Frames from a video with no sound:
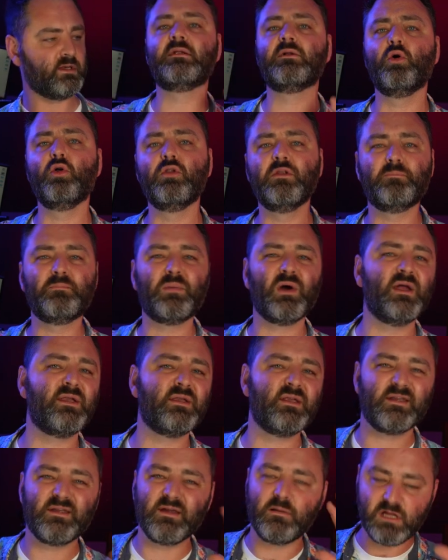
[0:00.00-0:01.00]
All the
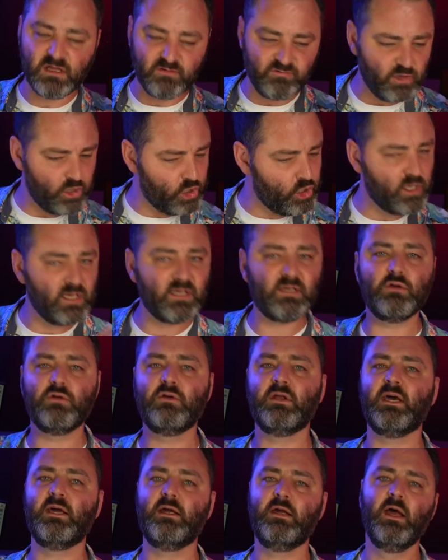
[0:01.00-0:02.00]
prices I'm giving you
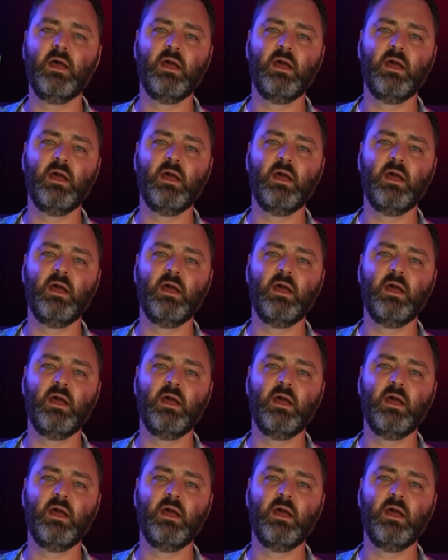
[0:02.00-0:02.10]
today